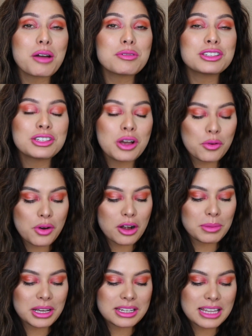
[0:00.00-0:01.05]
I was so
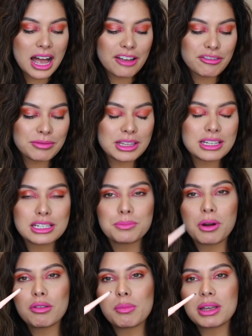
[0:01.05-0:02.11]
wrong, because this is
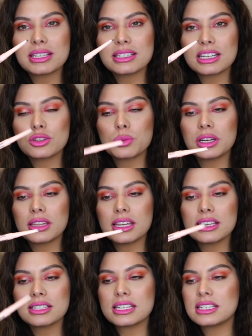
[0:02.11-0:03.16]
probably my 6th one of
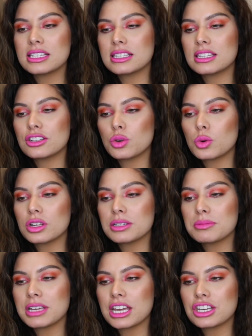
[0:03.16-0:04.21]
these. This is the Total
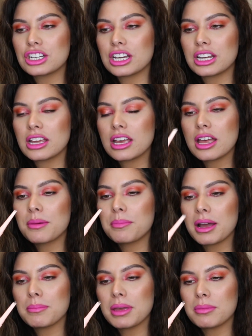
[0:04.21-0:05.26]
Temptation
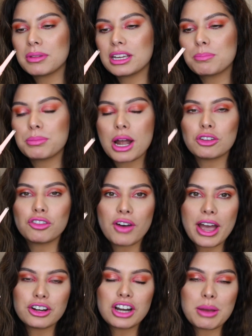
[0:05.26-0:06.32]
by Maybelline Brow
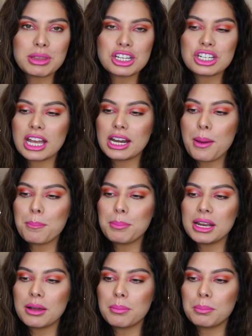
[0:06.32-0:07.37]
Definer, and I'm in the shade
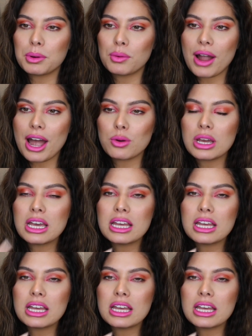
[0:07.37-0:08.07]
medium brown.